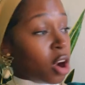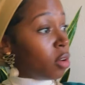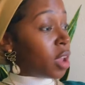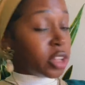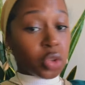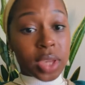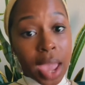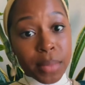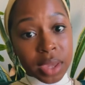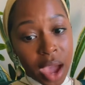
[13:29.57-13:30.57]
Her country
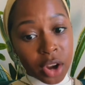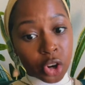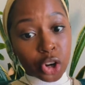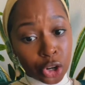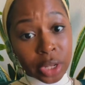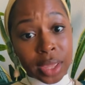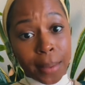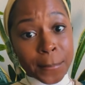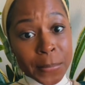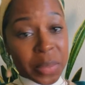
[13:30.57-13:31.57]
came and got her
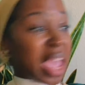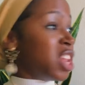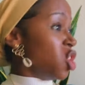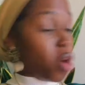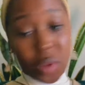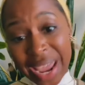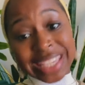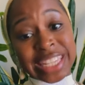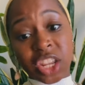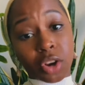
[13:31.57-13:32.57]
early and no one
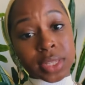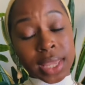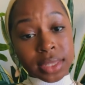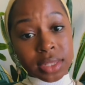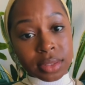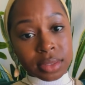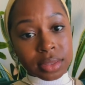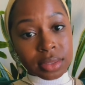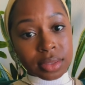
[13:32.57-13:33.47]
has seen her since.